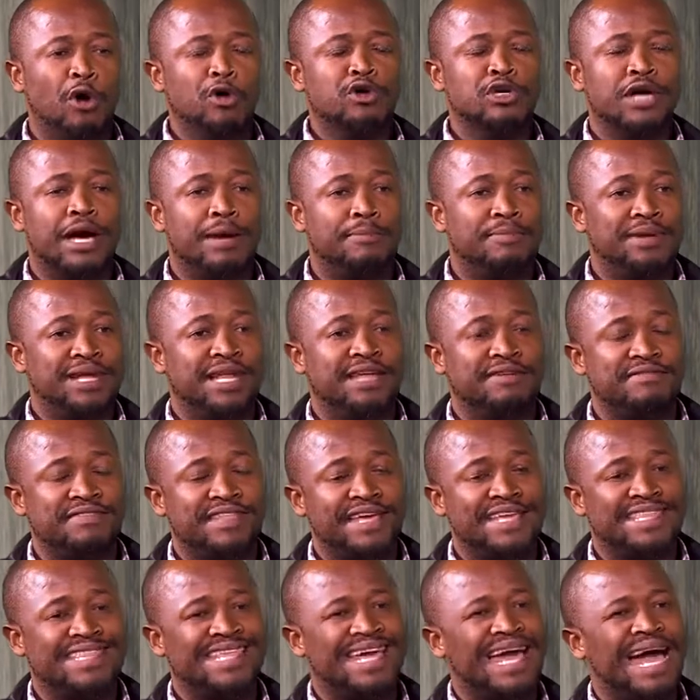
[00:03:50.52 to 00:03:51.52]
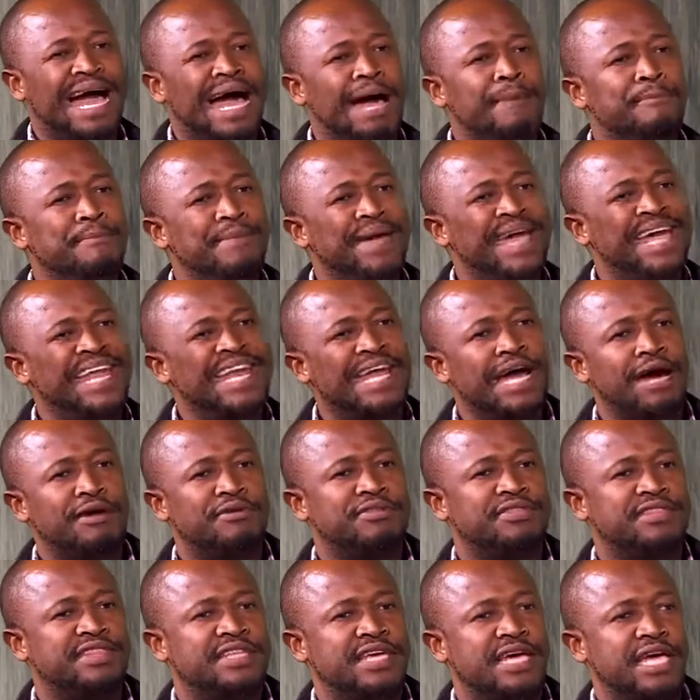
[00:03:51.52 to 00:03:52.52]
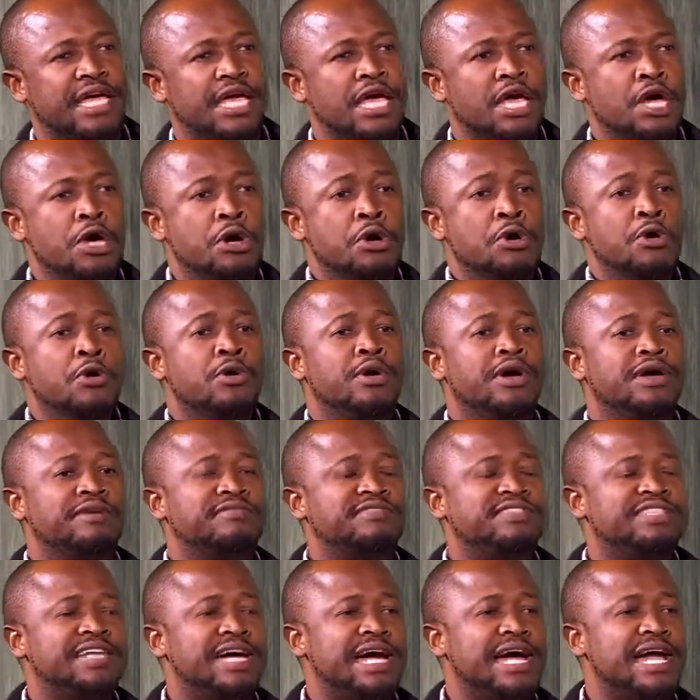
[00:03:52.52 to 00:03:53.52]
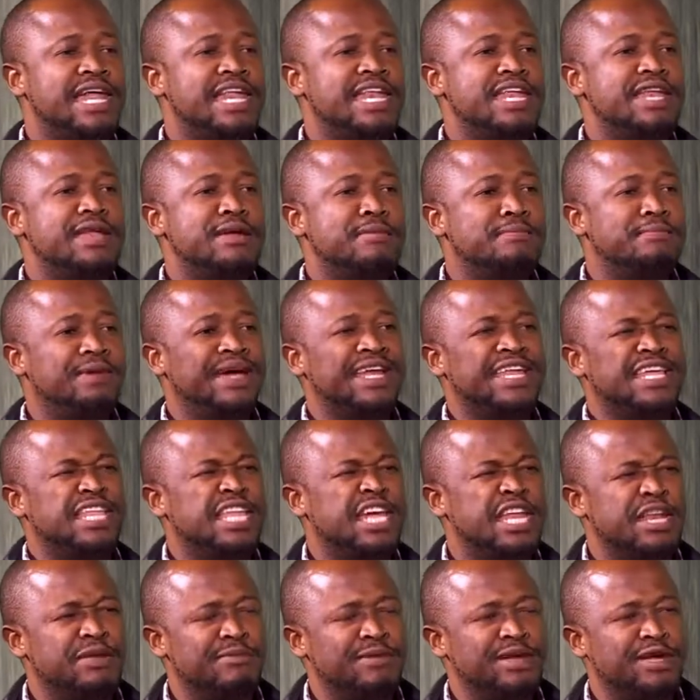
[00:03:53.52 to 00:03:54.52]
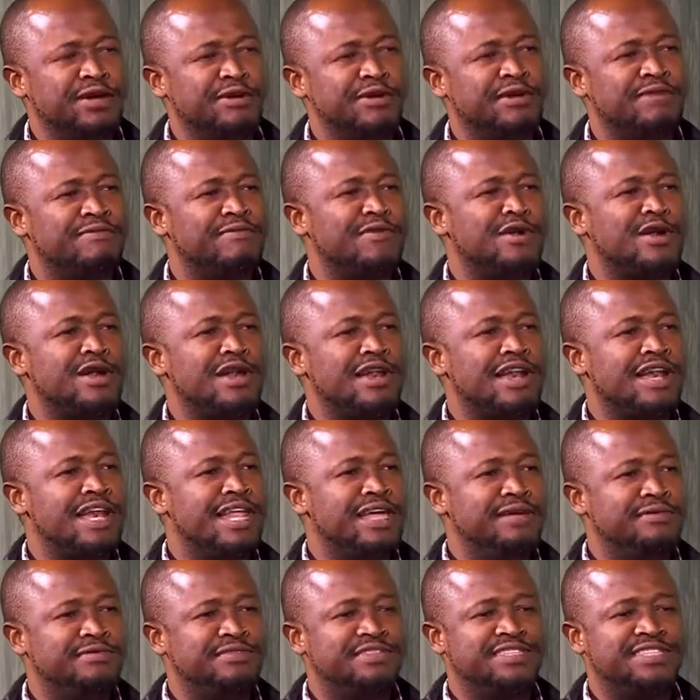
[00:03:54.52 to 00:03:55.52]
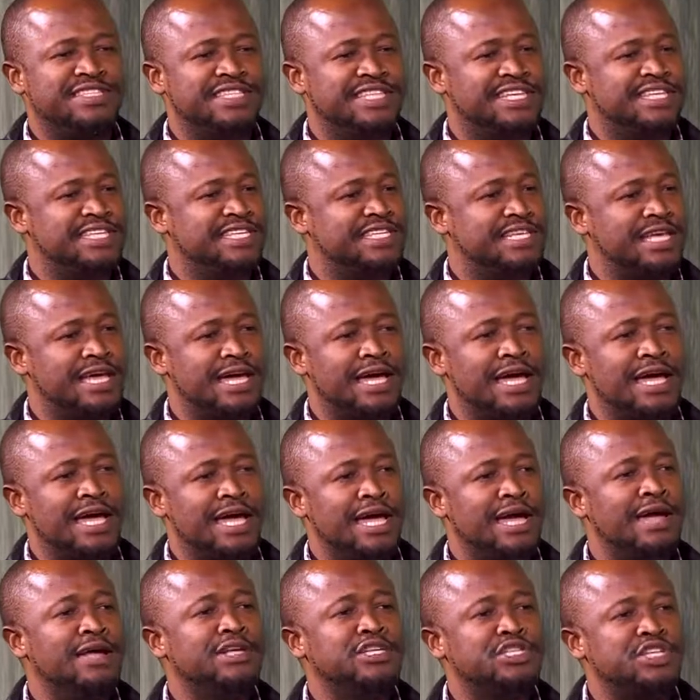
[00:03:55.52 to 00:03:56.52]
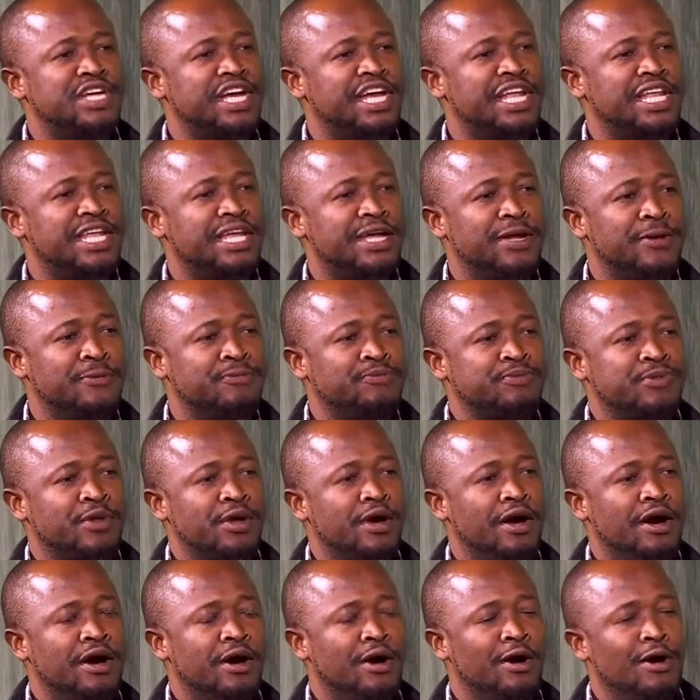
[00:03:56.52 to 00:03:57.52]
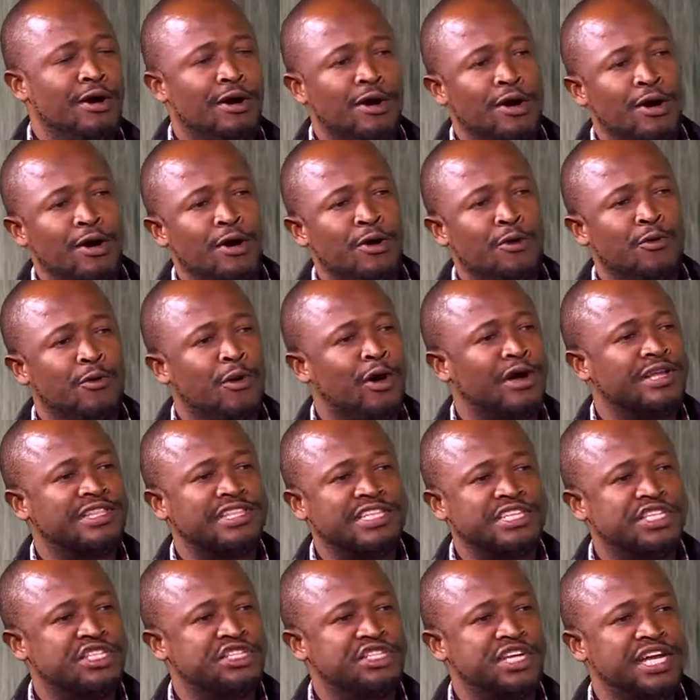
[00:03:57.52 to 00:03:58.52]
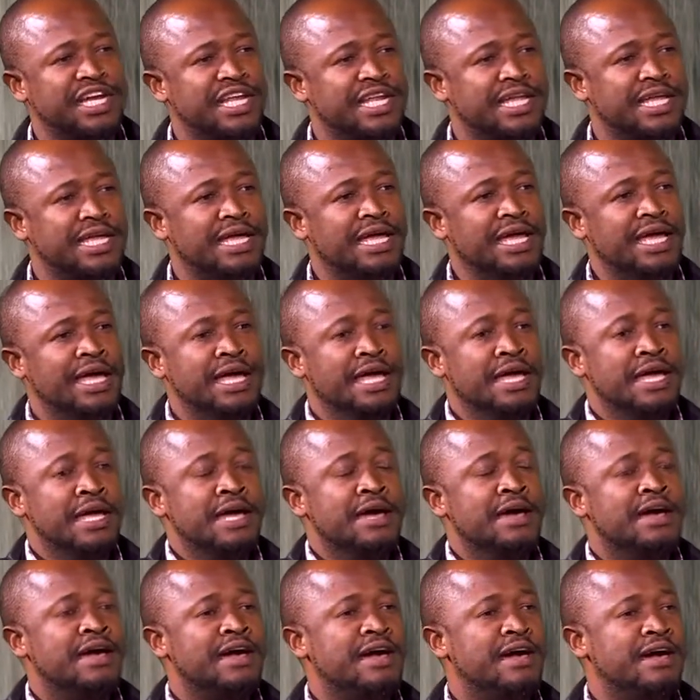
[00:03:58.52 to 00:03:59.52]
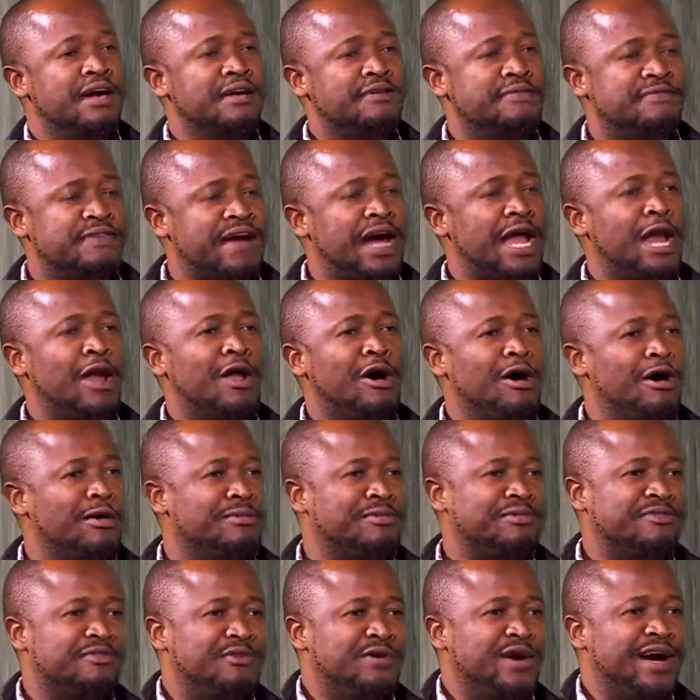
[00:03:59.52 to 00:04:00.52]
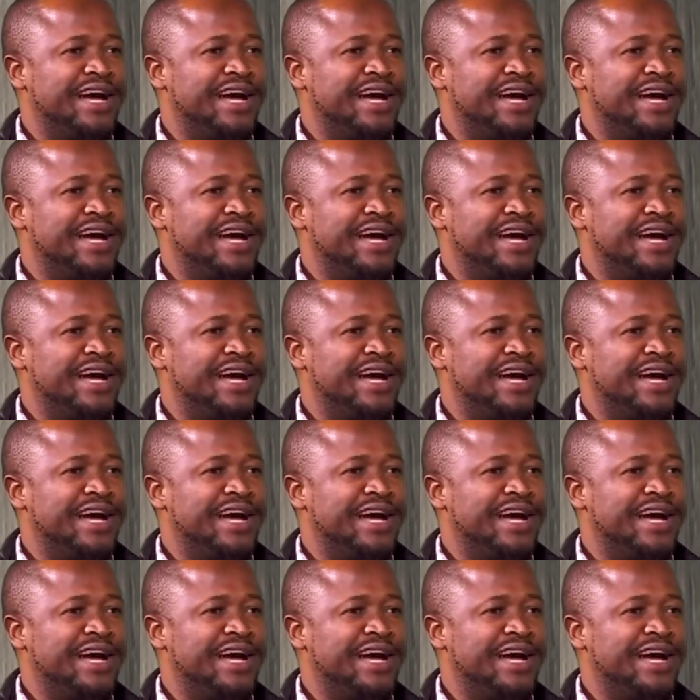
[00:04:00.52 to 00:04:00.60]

believe that there are men out there who have done better than me, who have lived this journey, walked this journey far long before I